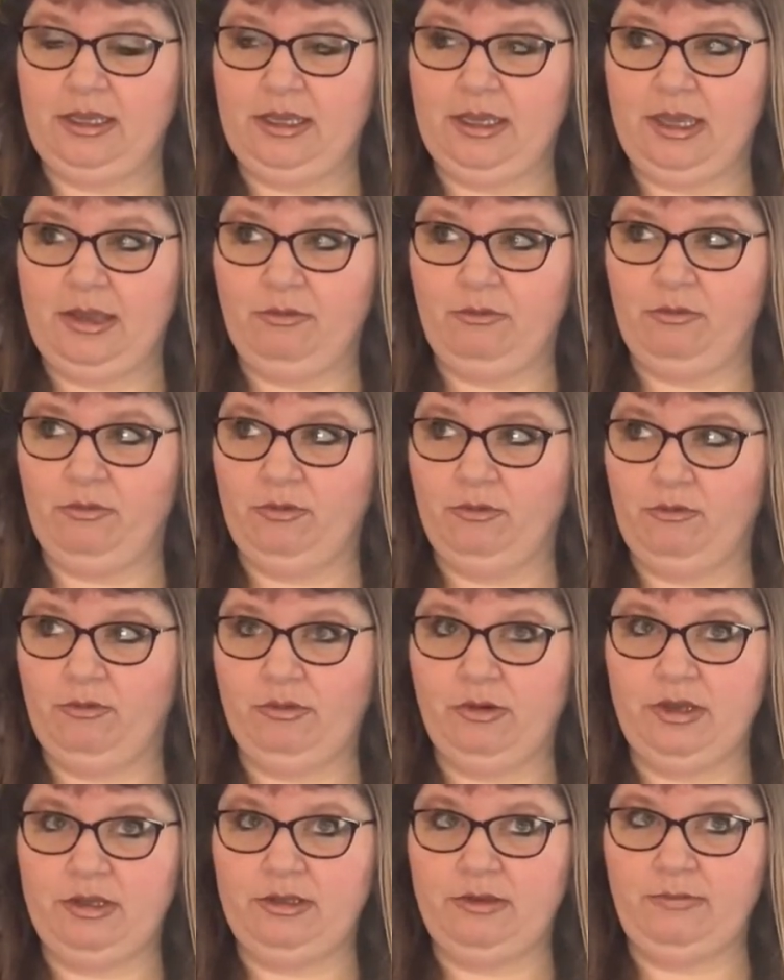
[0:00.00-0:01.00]
it
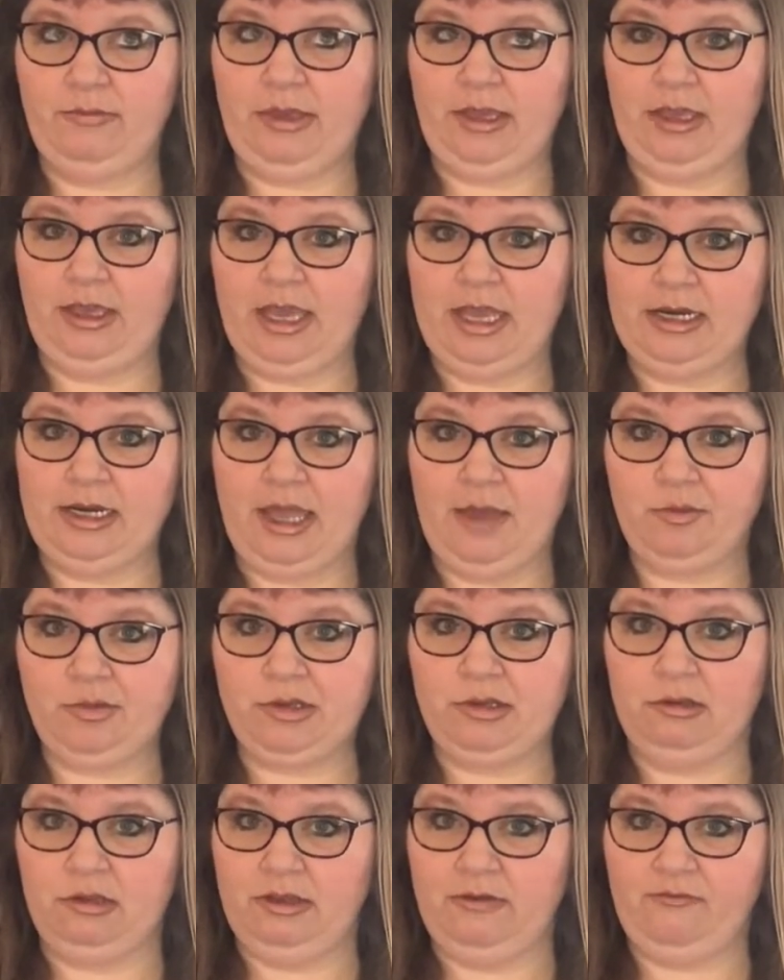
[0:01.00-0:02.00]
would be an
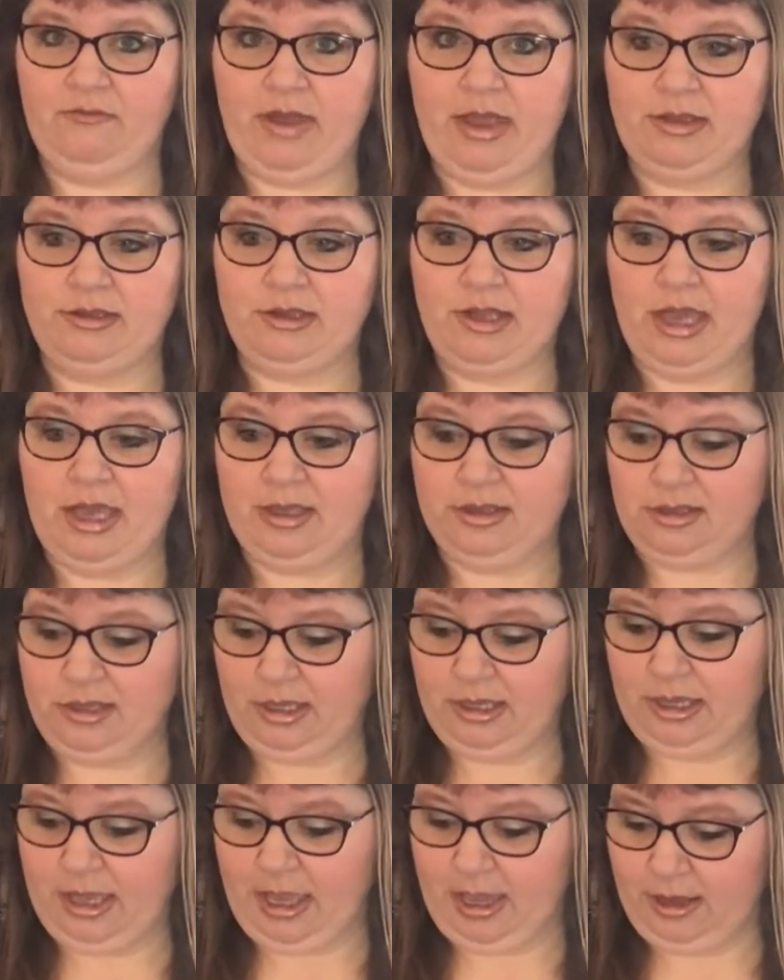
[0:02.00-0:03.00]
absolutely fantastic
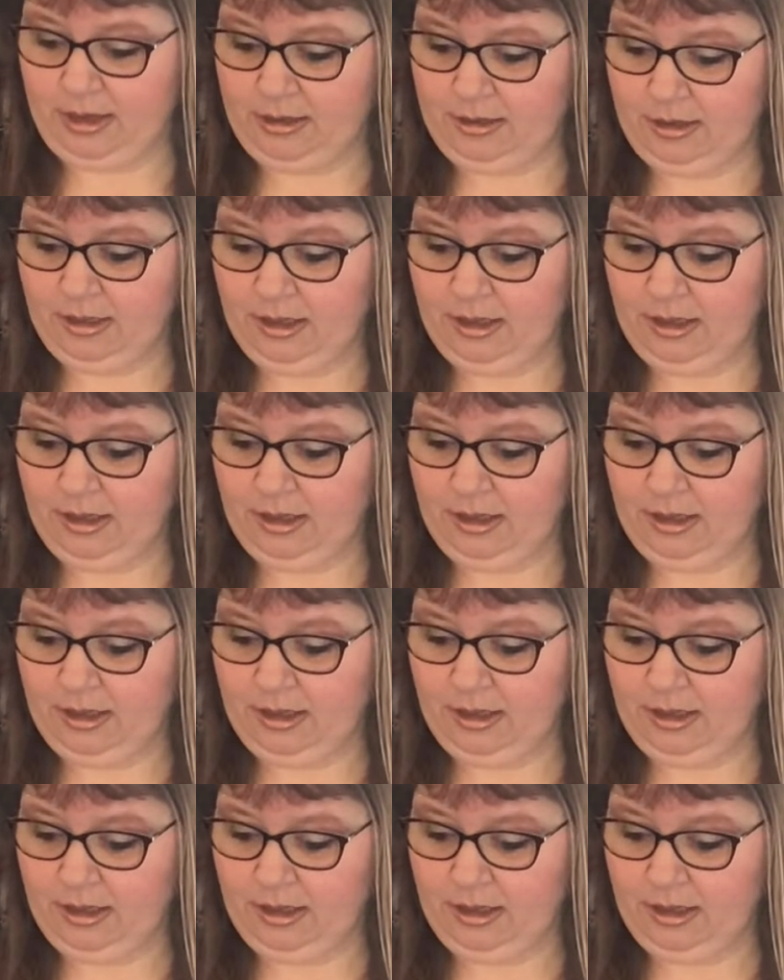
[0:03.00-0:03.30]
and